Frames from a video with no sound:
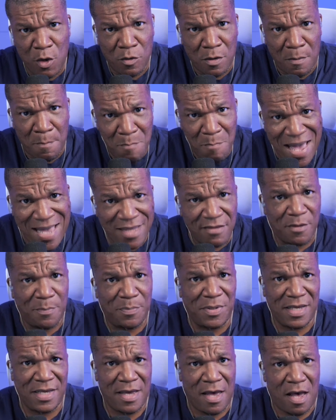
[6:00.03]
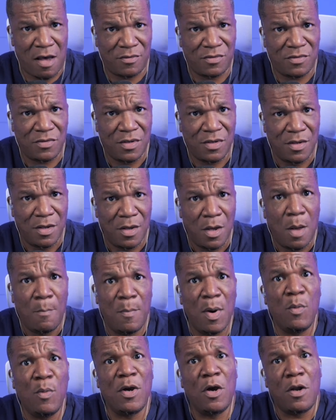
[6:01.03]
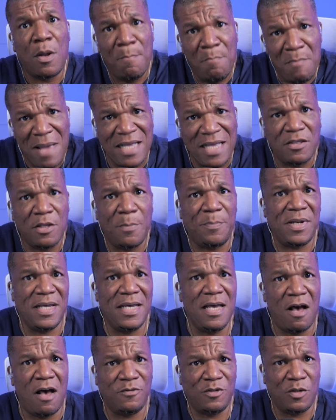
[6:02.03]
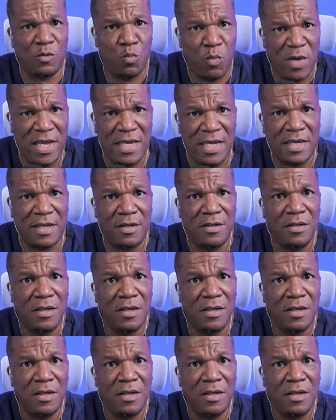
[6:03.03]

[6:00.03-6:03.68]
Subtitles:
to make the playoffs, but we're going to make the playoffs and win.